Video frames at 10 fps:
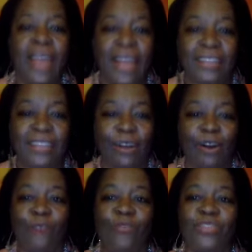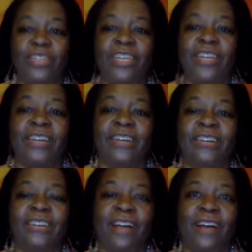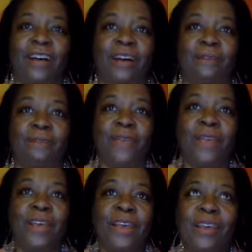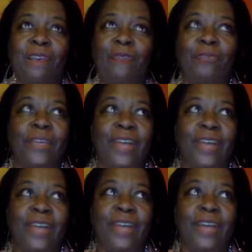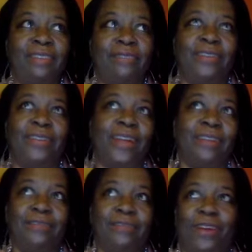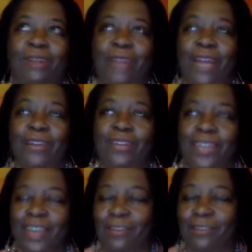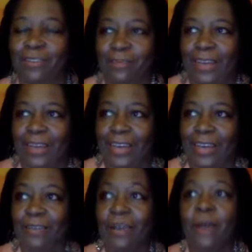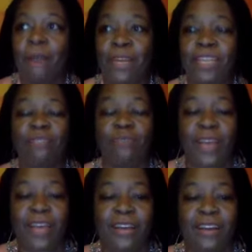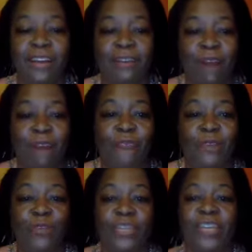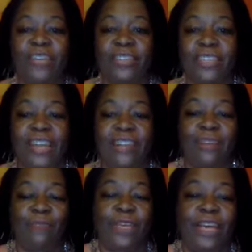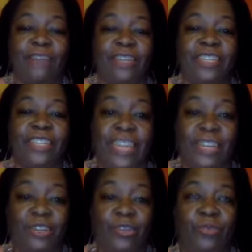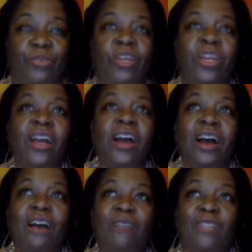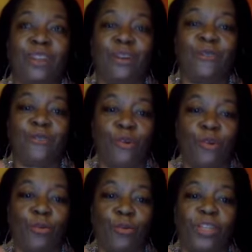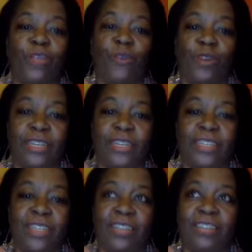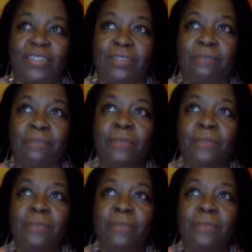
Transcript: And so over the years, um, it will be, I think, what, I don't know, I'm not going to count in my head, but it's been, um, a few years now that we have continued, um, to go forward with the organization.